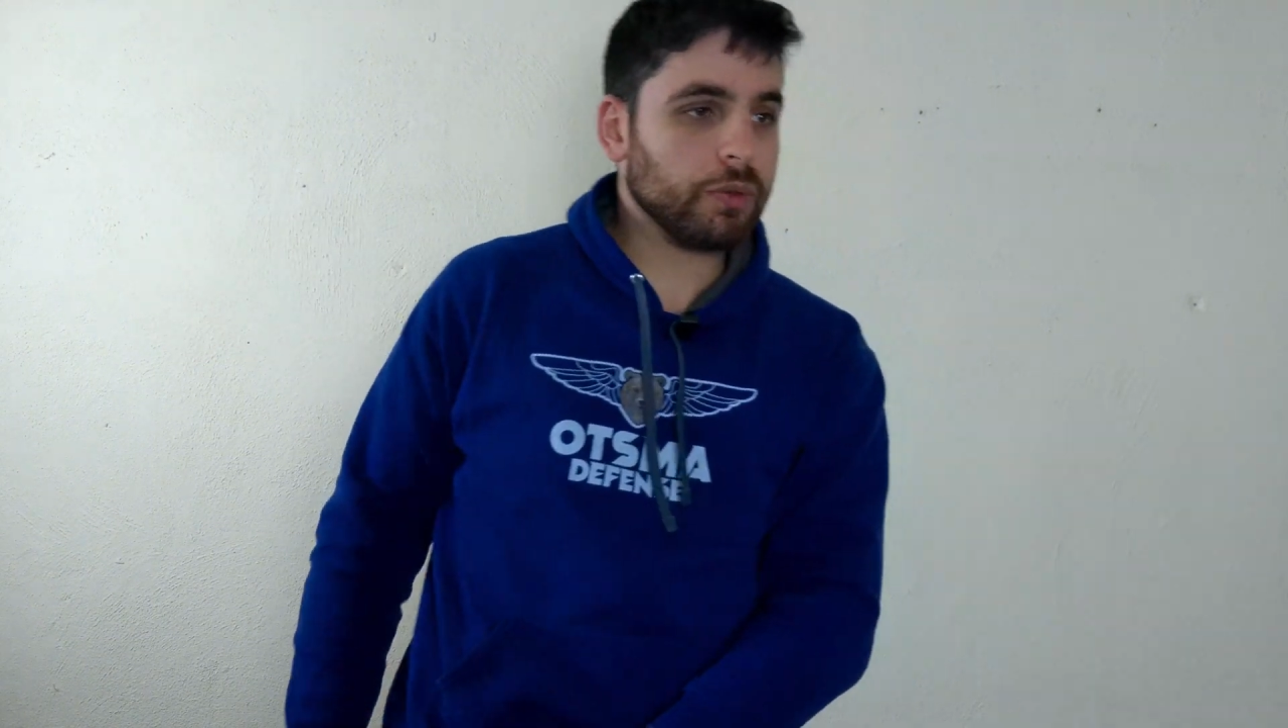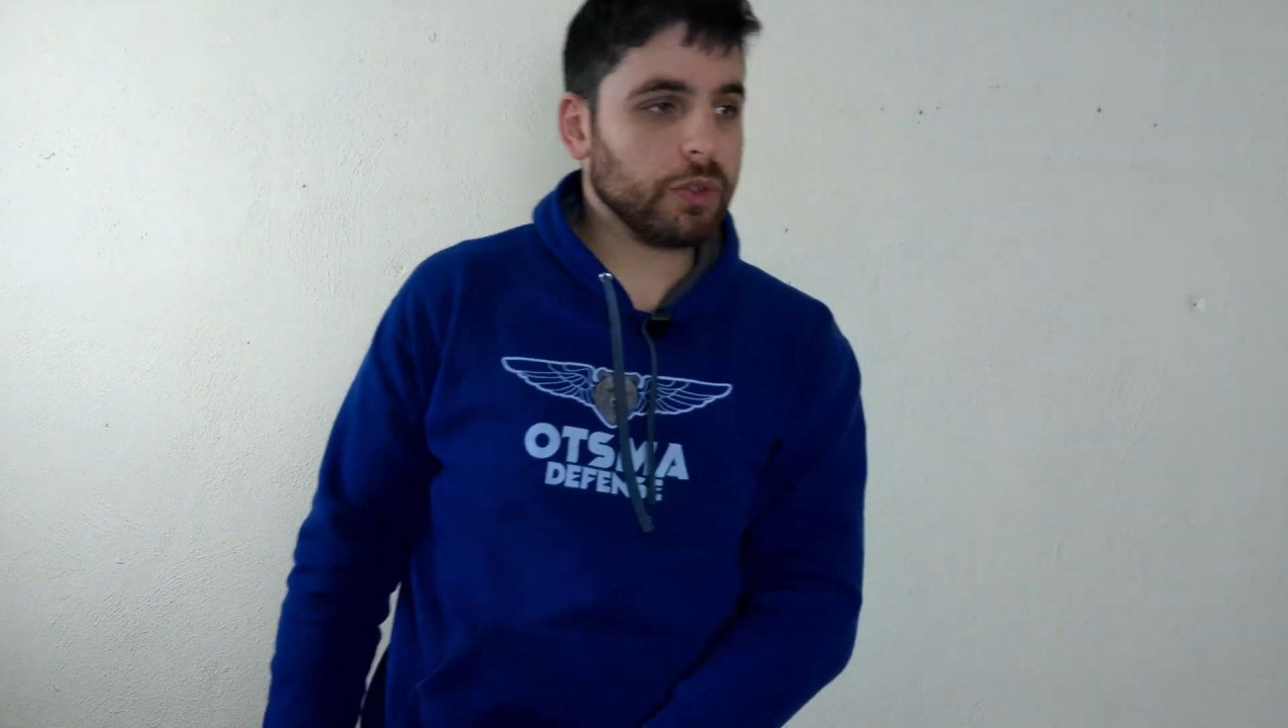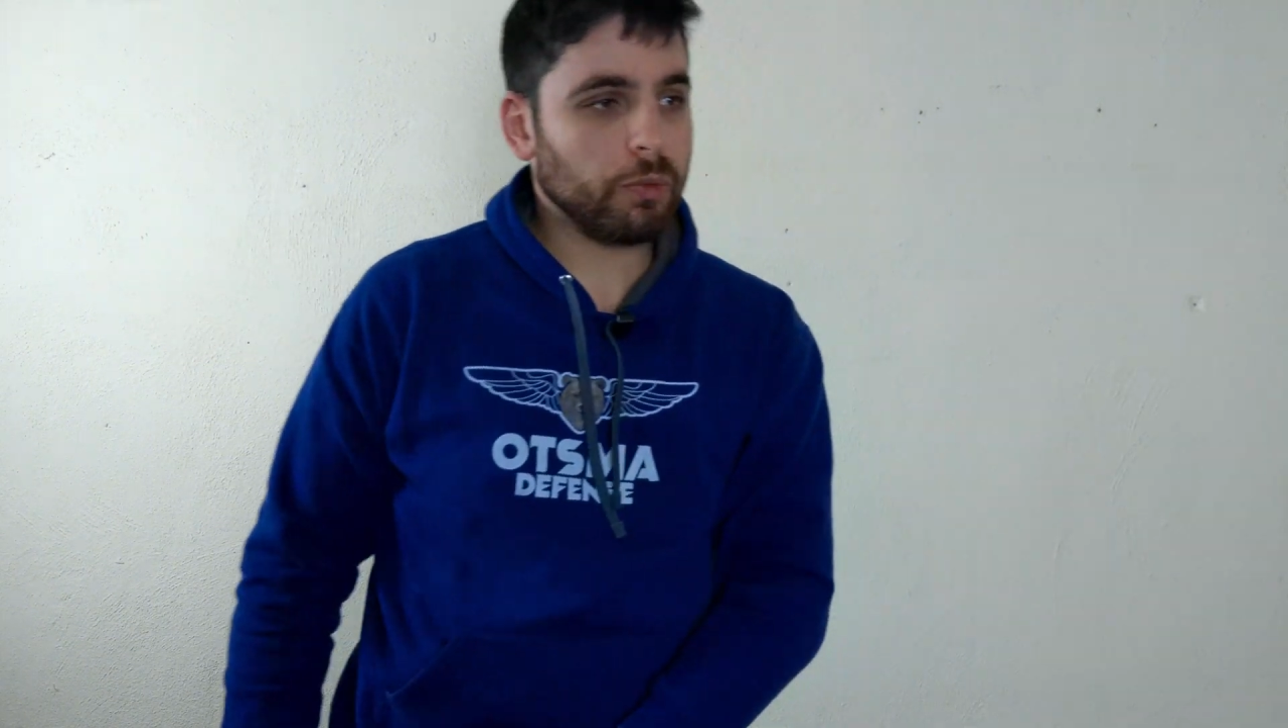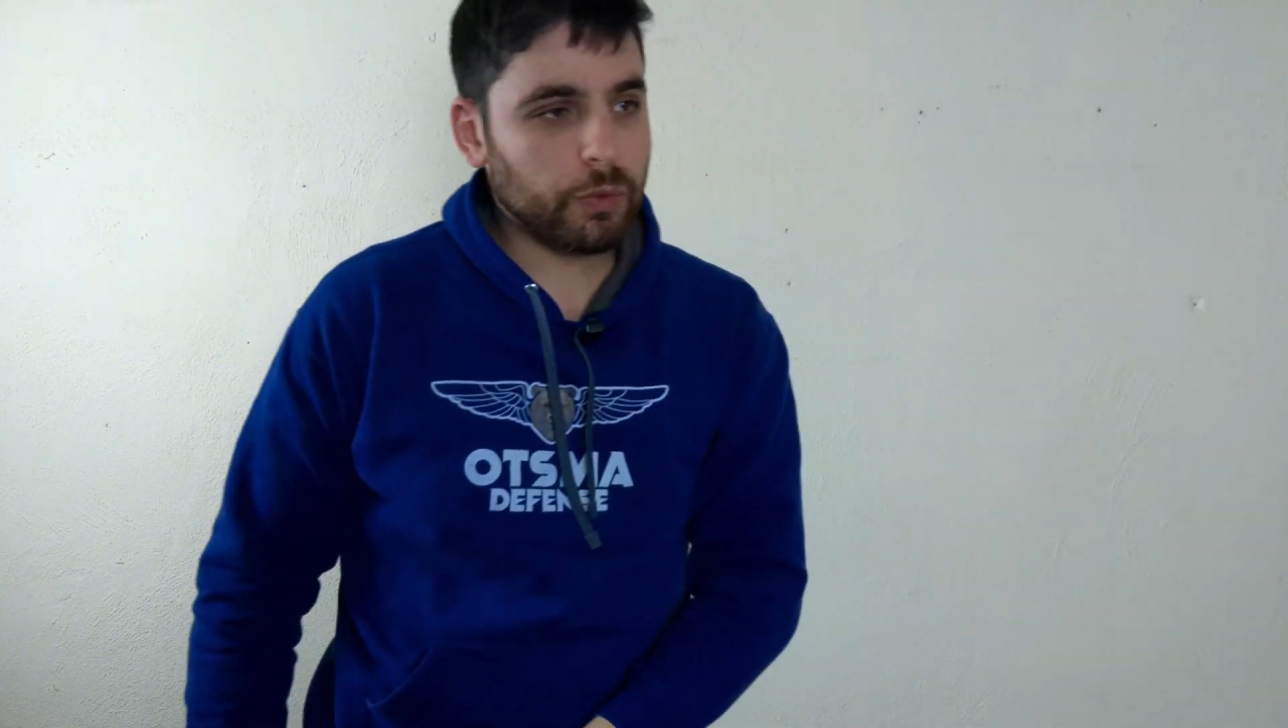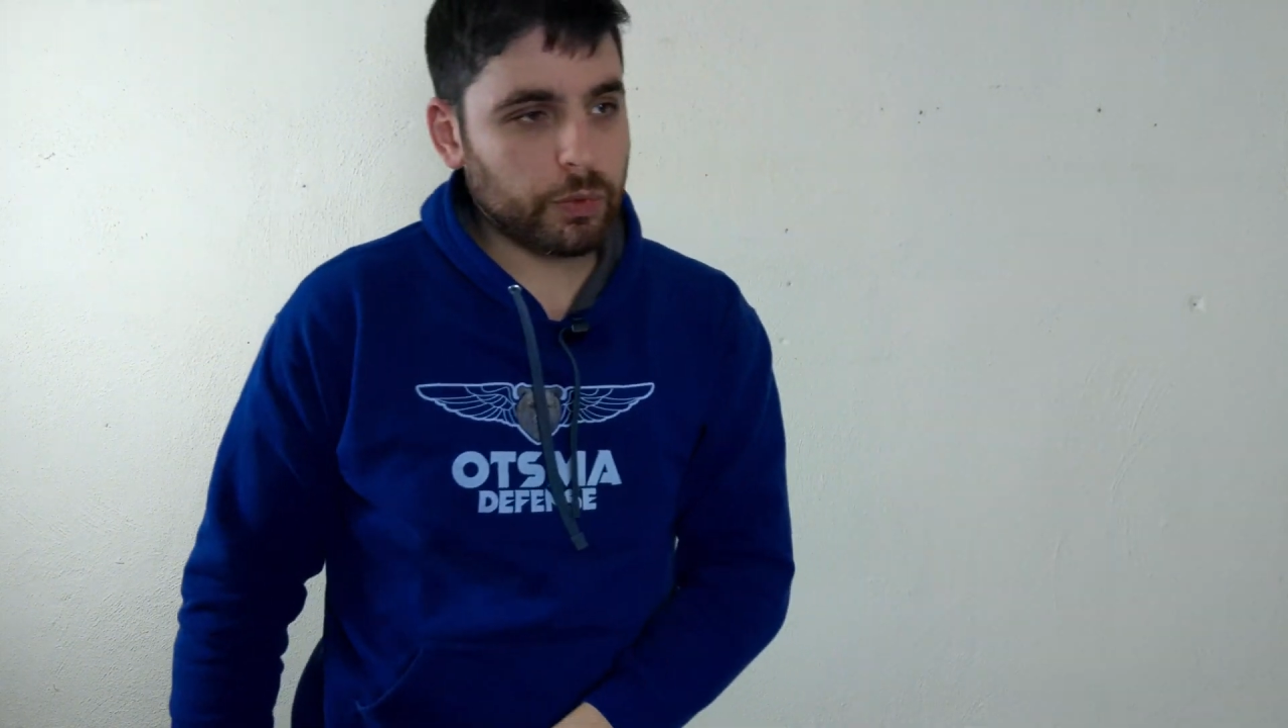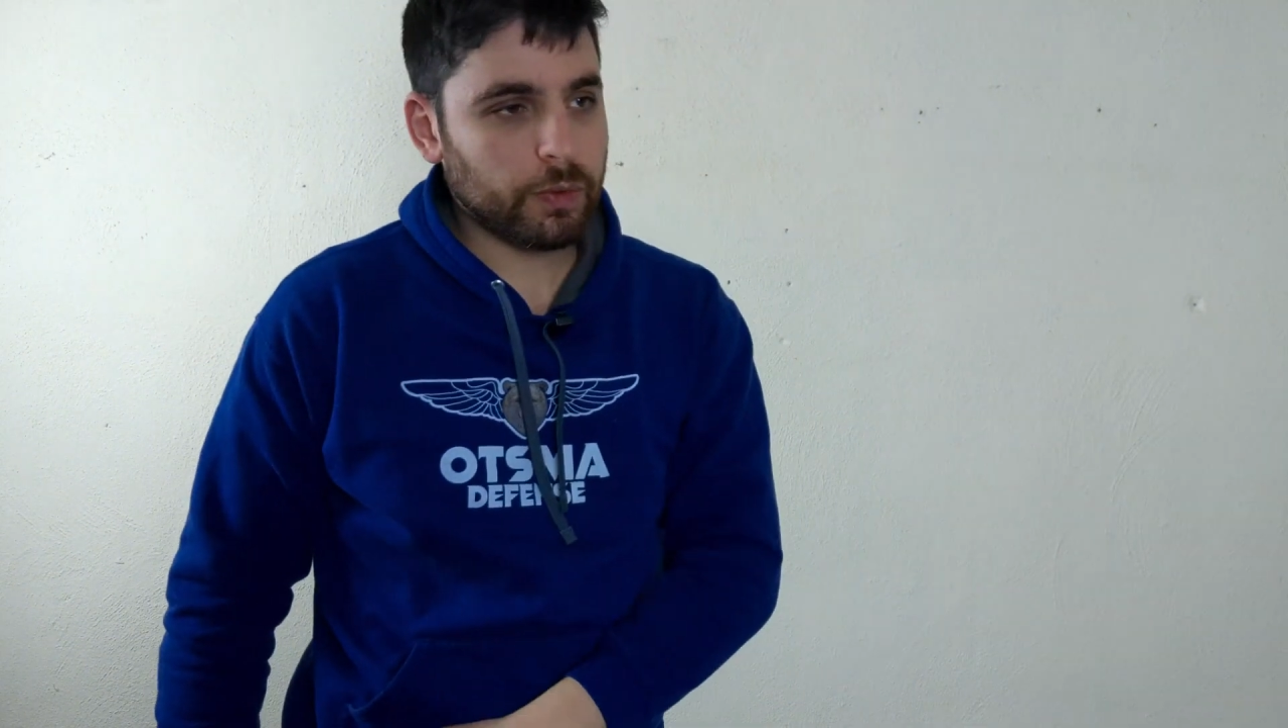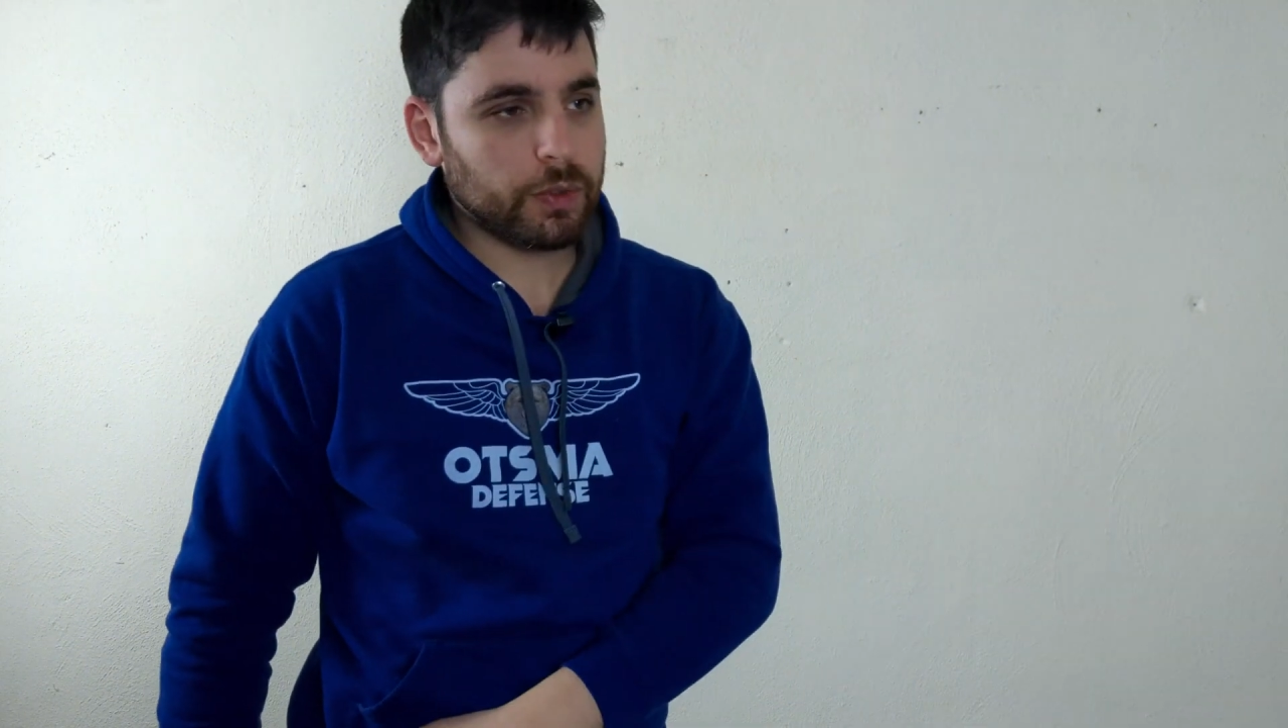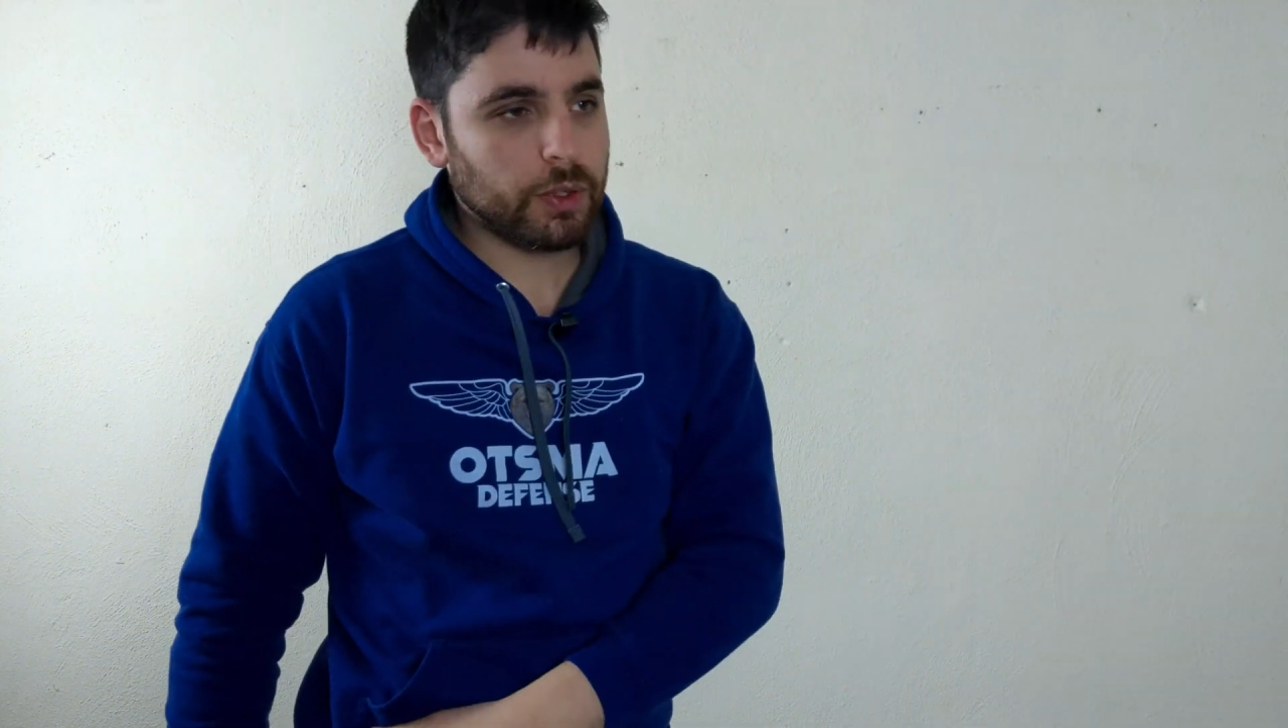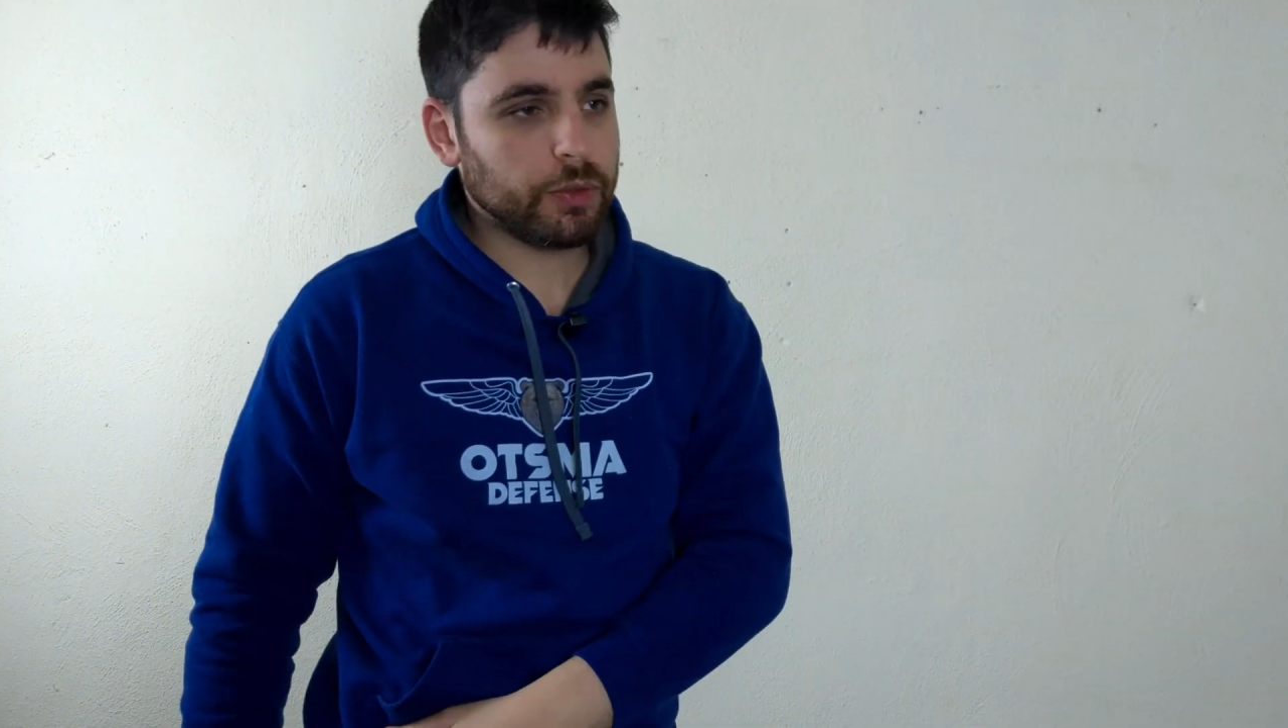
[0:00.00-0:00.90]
it for